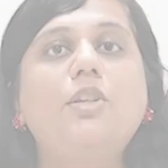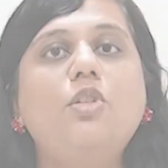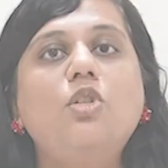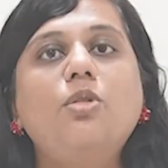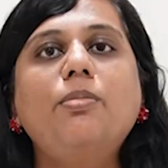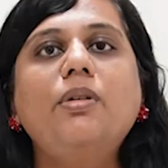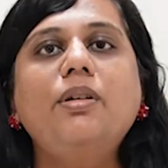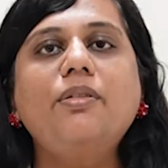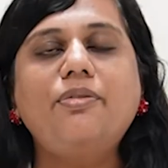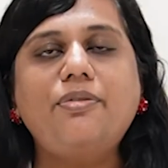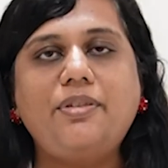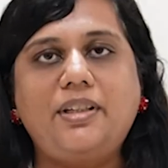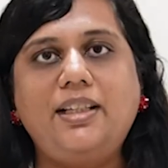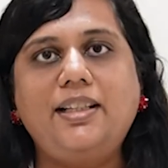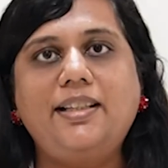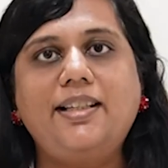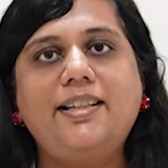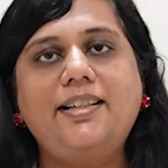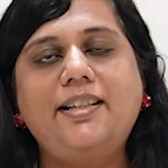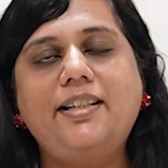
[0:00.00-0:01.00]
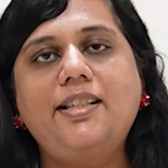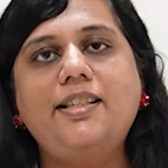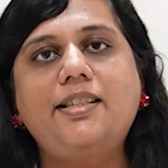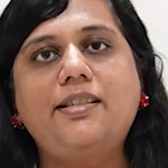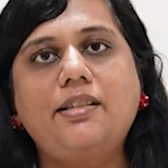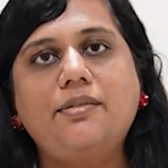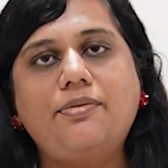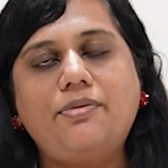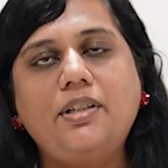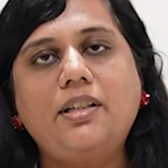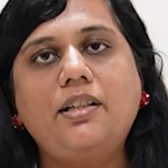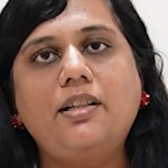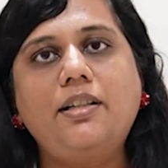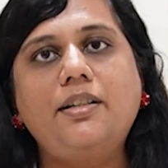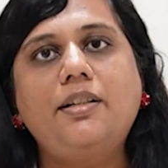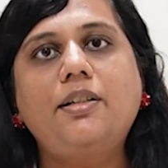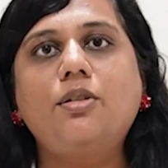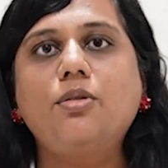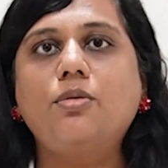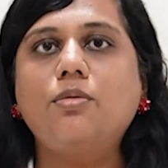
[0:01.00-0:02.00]
You may feel that it is
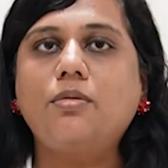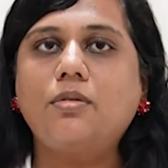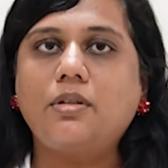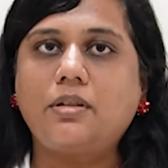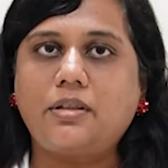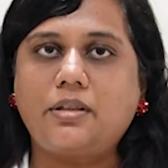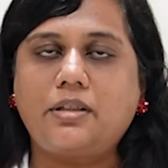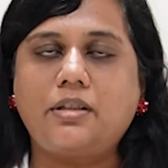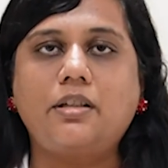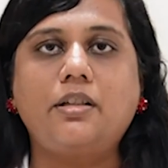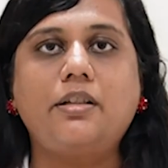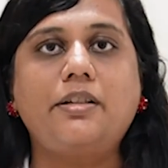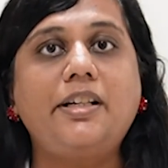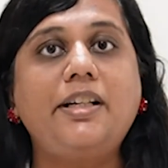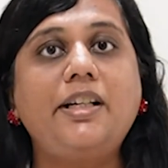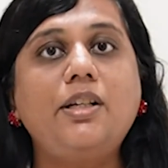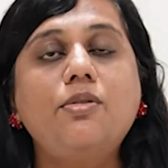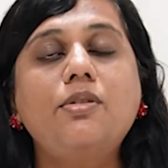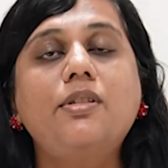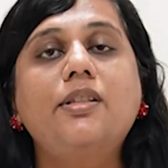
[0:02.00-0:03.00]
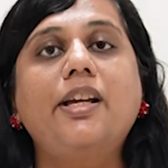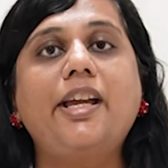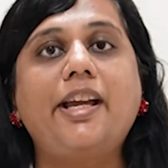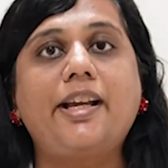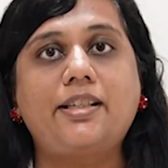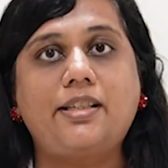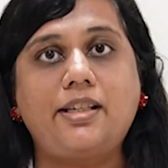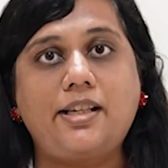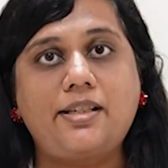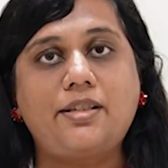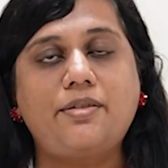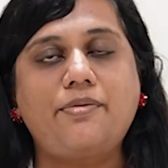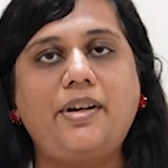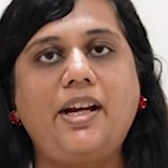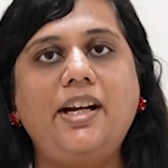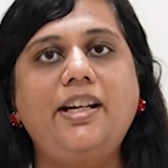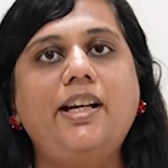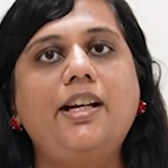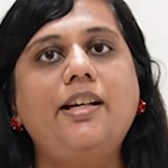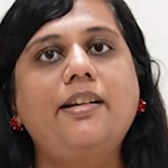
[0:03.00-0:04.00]
difficult to uh, reduce the excess
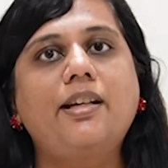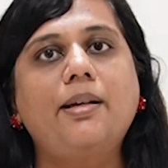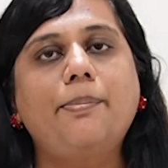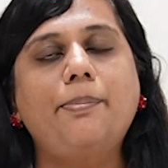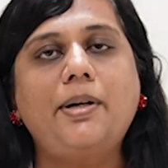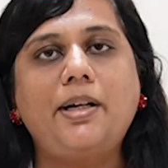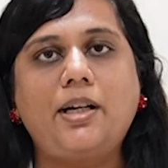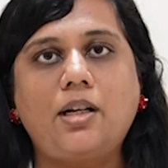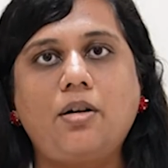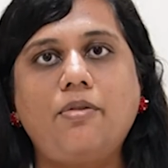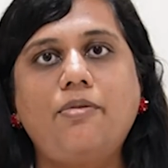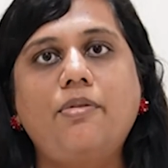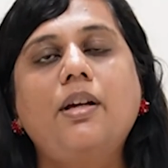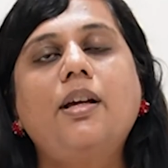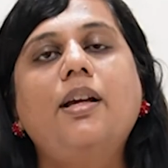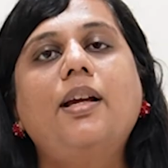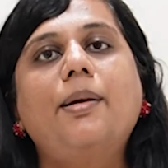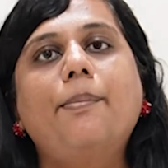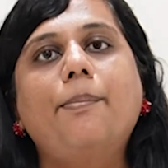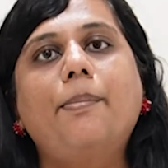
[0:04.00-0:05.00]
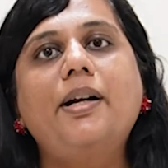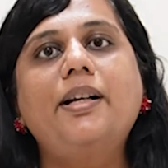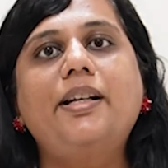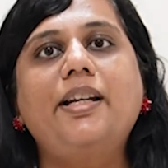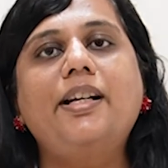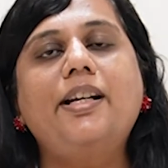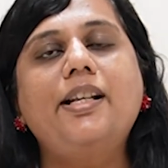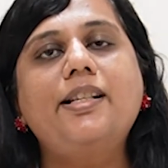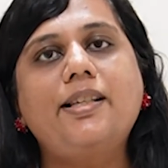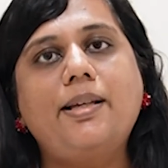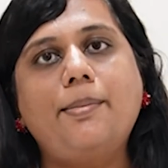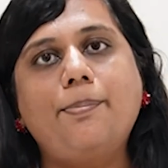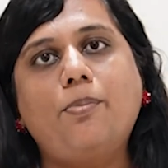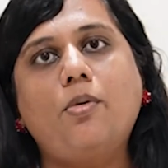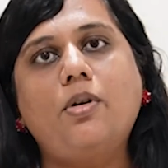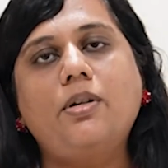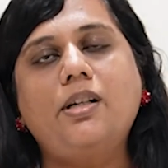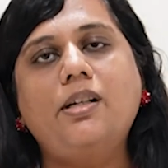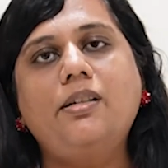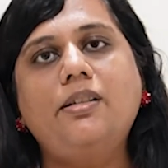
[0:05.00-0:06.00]
weight and keep it off, but it is
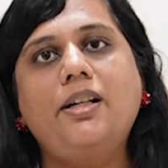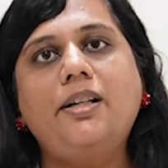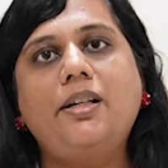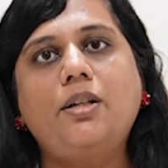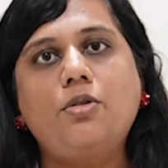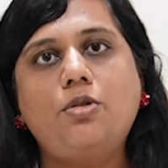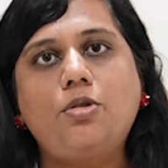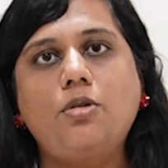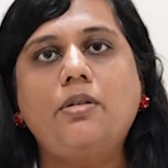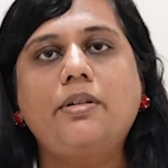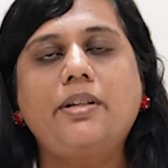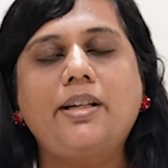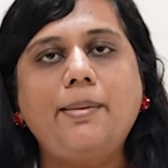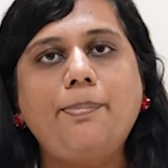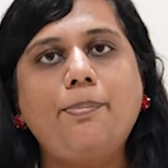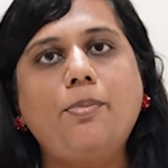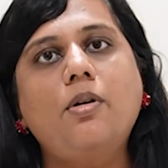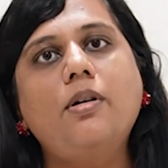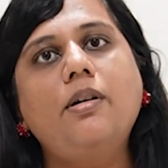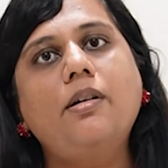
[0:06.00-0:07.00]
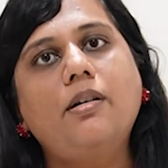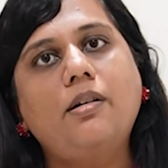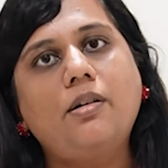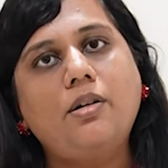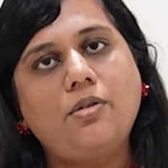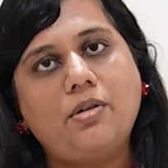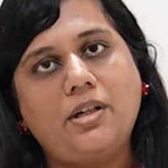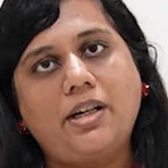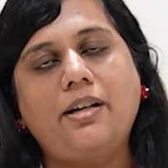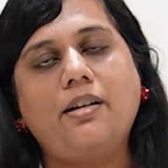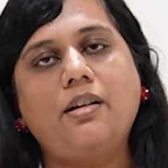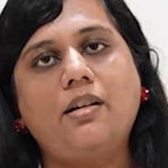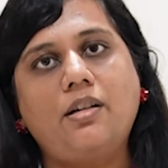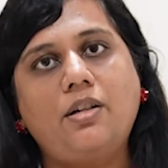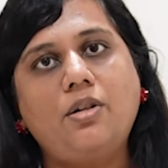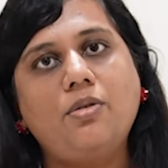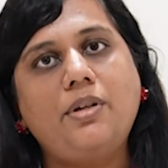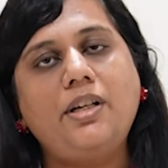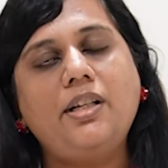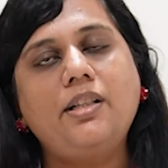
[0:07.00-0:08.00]
important that you should keep on uh,
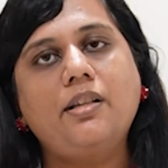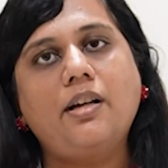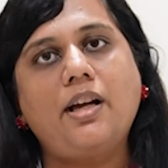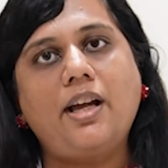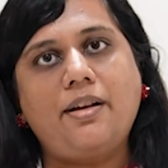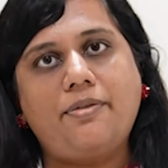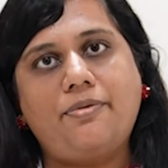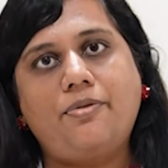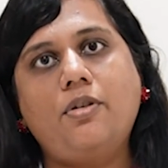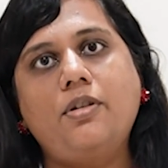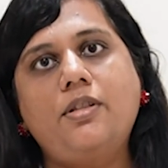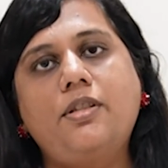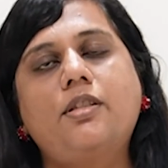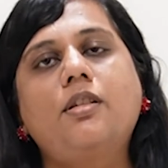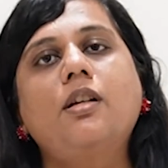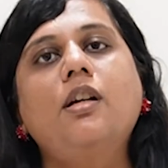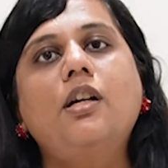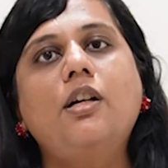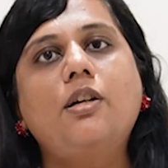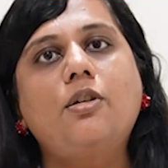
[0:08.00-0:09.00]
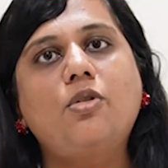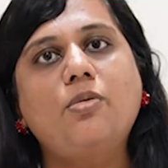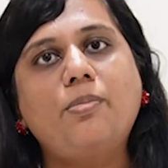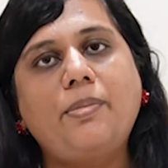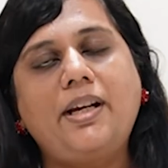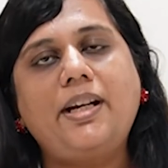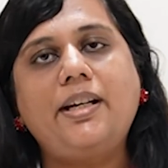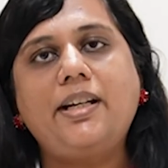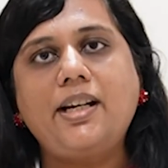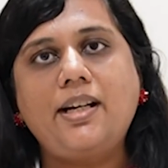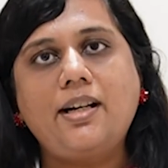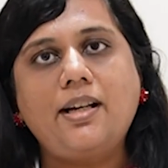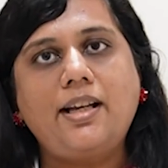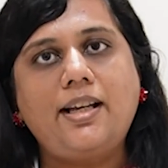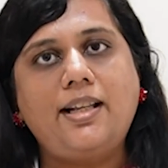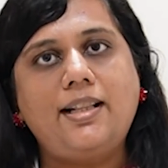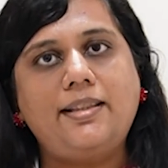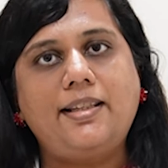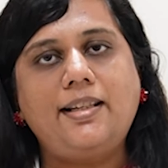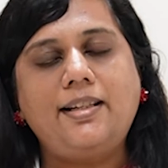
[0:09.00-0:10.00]
doing the efforts to maintain a
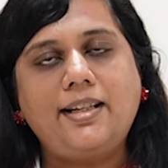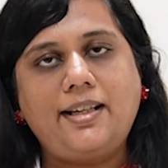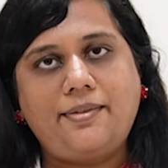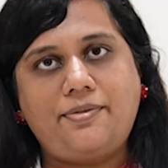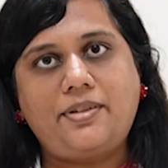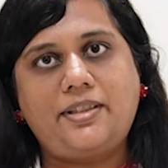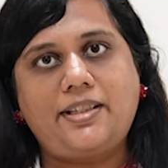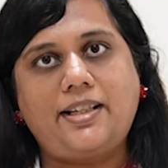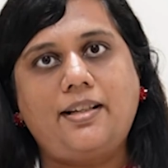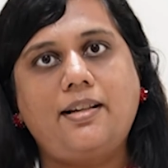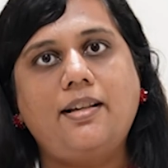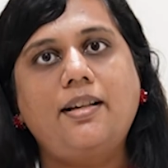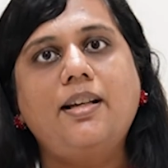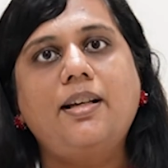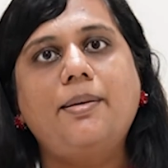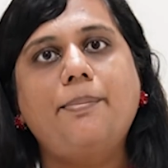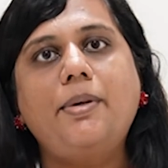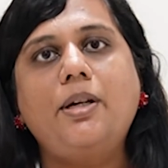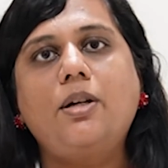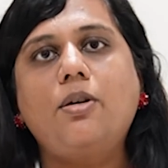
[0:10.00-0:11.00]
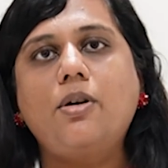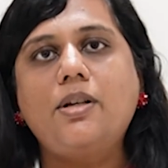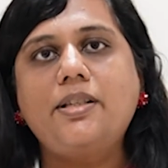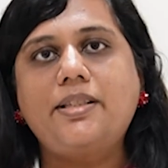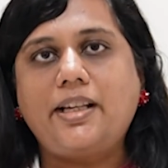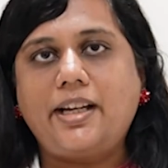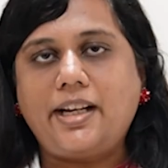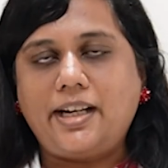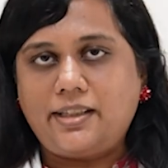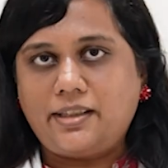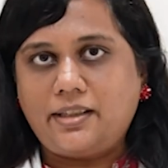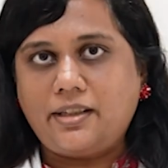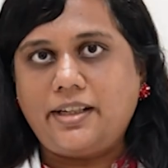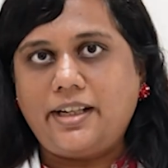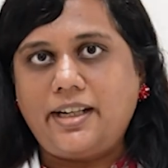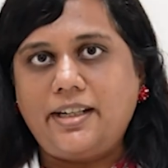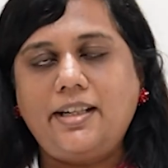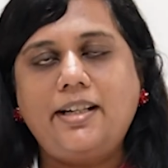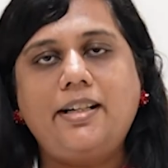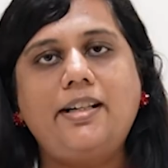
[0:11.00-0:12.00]
healthy lifestyle because at the
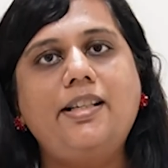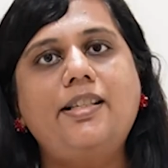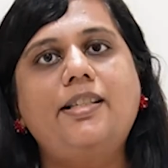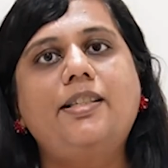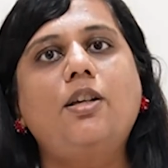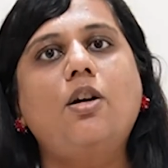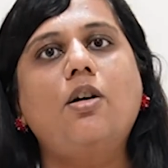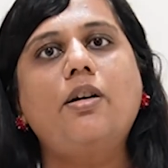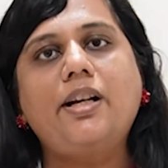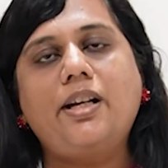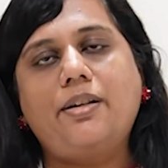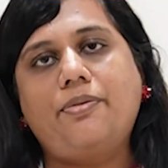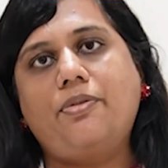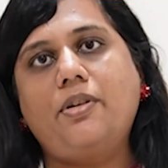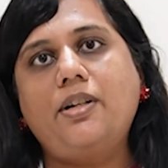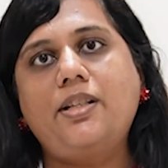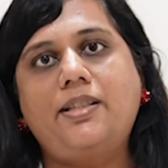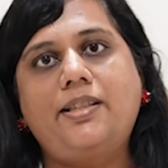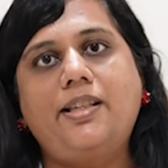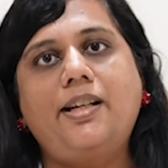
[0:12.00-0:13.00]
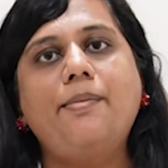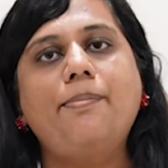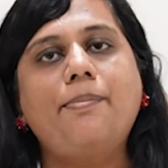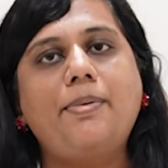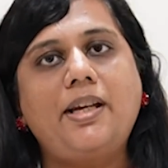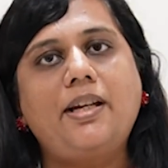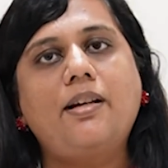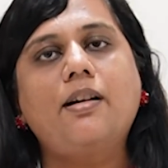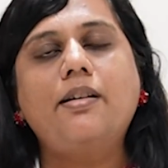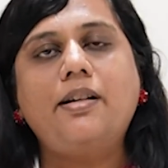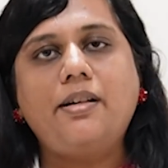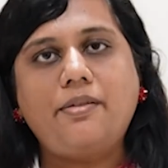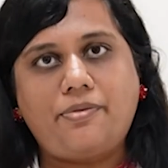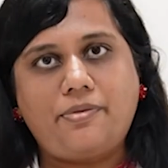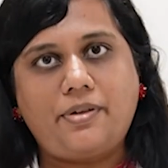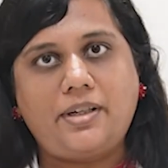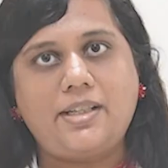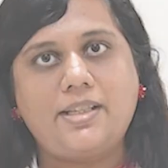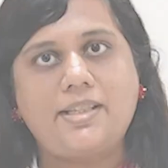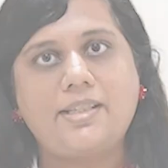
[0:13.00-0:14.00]
end it is your efforts that make a
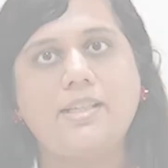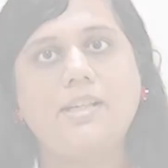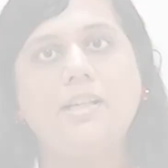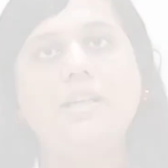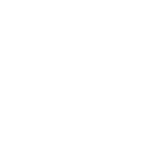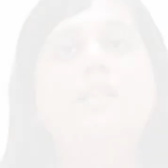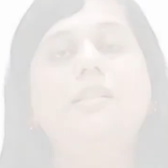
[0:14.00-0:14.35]
difference.